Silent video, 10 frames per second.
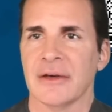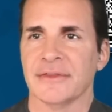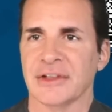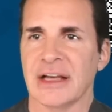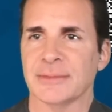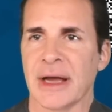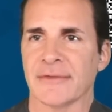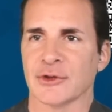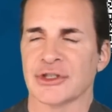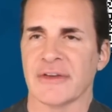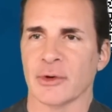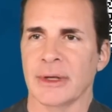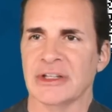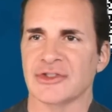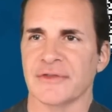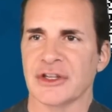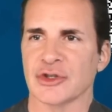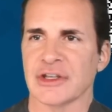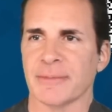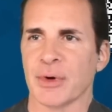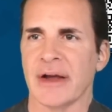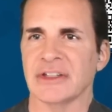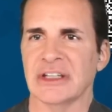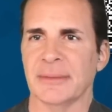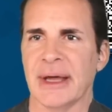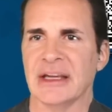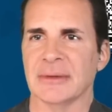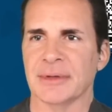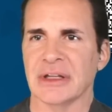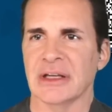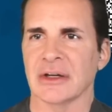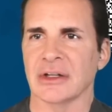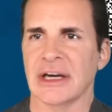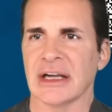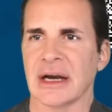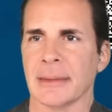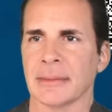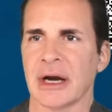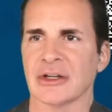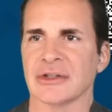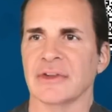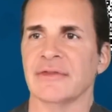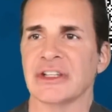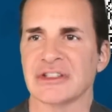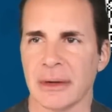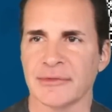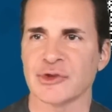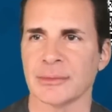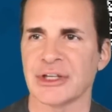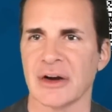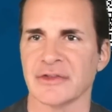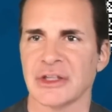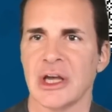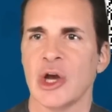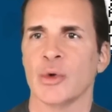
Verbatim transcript: Flashback. For several months, officials have privately debated the political and economic merits of lifting some of Trump's tariffs,